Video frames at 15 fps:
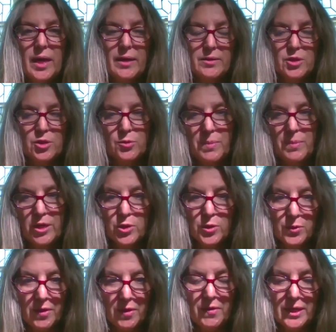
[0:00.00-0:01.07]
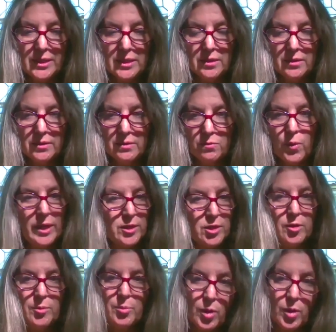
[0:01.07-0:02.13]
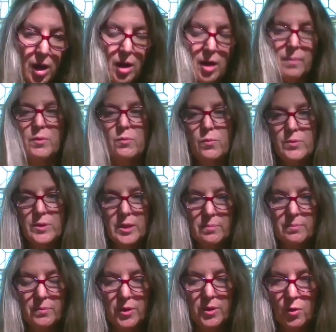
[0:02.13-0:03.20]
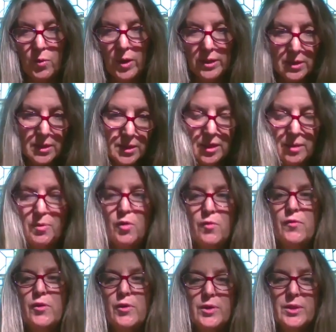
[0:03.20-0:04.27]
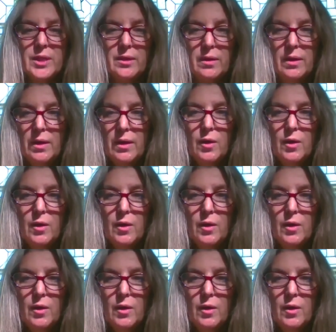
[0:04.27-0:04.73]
and to make sure that they still went to the prom and you know, went to sleepovers and